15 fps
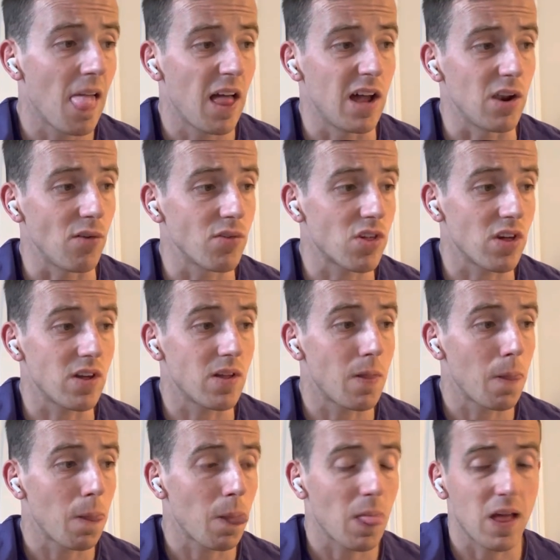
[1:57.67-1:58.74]
And obviously,
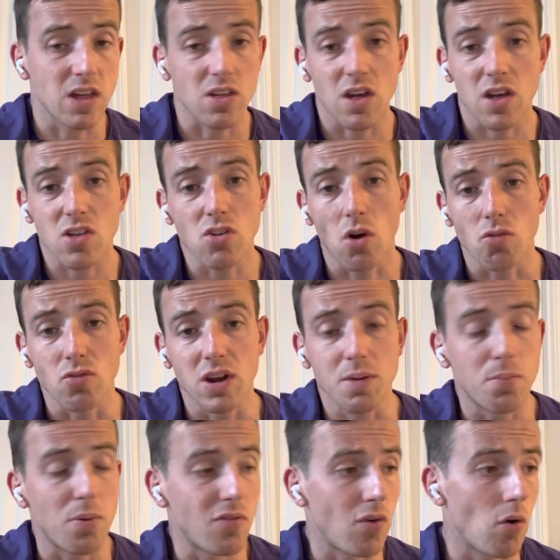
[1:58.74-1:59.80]
he's not really
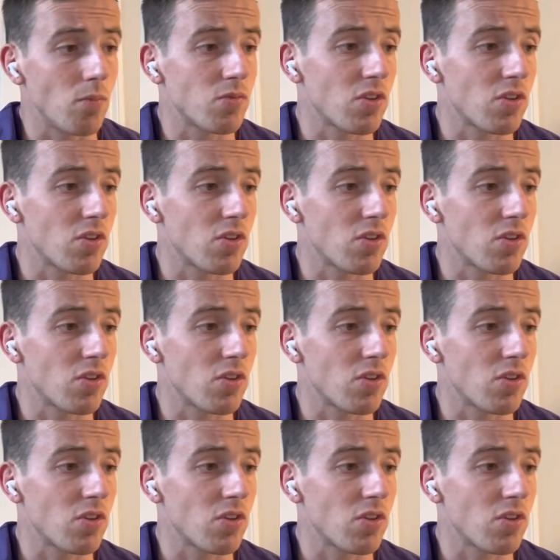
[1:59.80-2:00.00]
performed